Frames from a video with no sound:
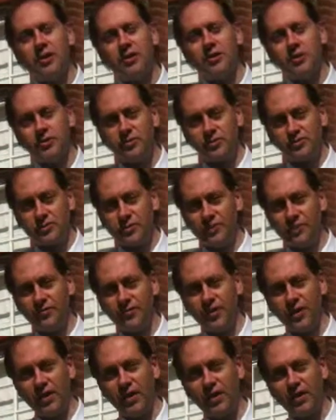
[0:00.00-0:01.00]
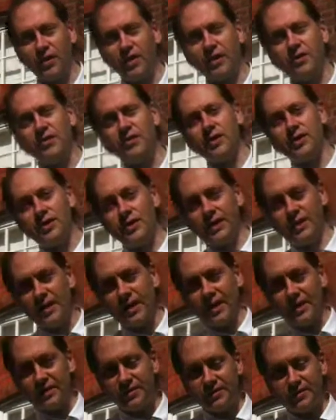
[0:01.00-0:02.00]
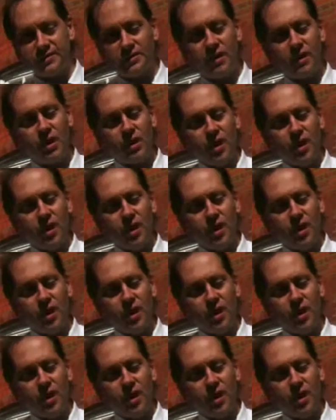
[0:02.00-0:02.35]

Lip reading: used to live here in the early days